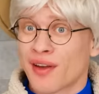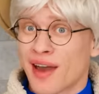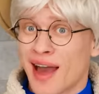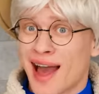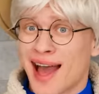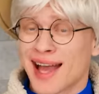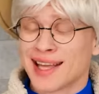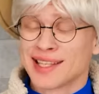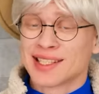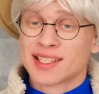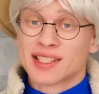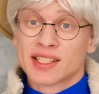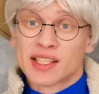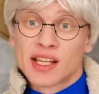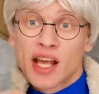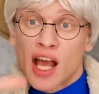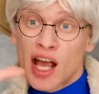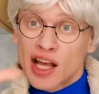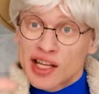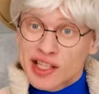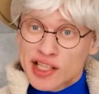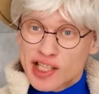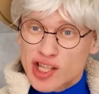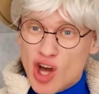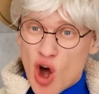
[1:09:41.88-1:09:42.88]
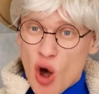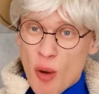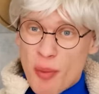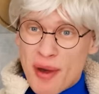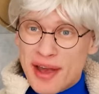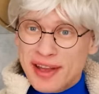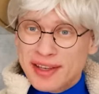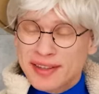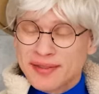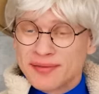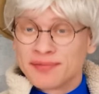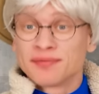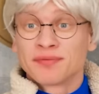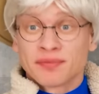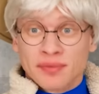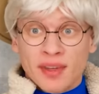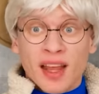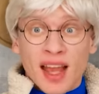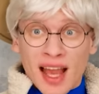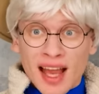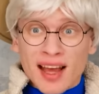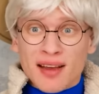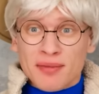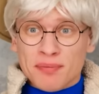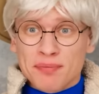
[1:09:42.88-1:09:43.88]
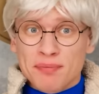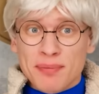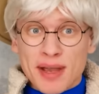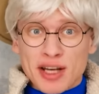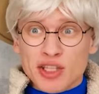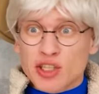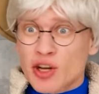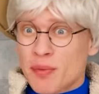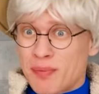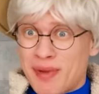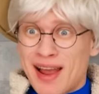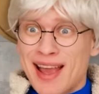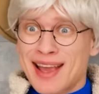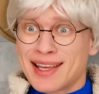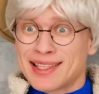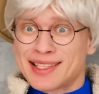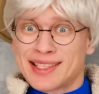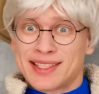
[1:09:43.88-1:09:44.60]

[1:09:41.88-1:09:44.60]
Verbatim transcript: enough! Stop! Show me your kitty